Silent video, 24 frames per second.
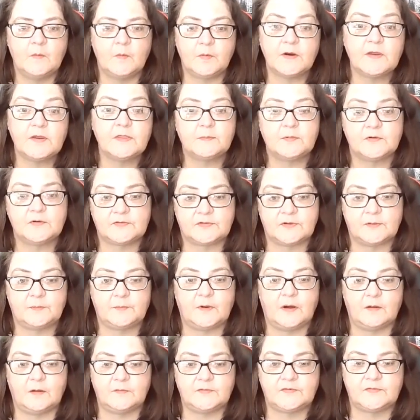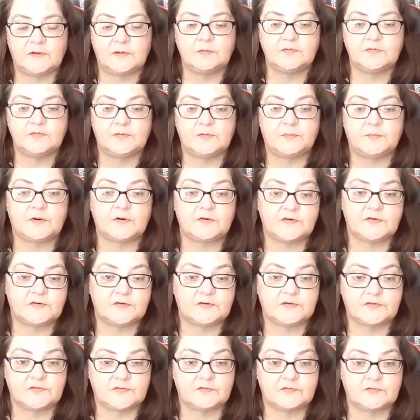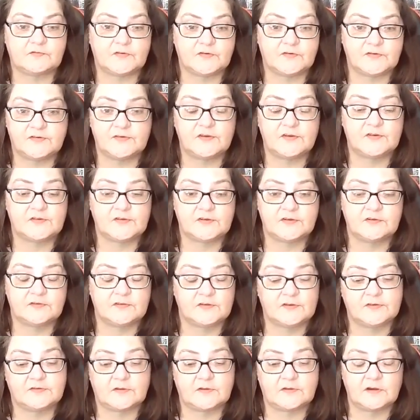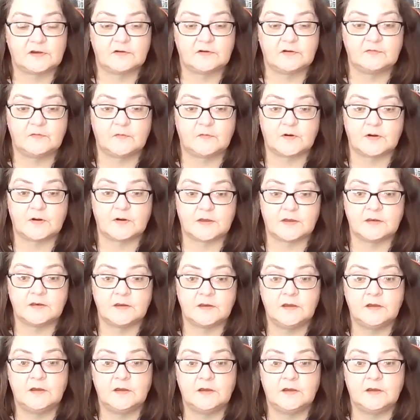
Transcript: one of the books that I was able to purchase, the first edition, because I could afford it.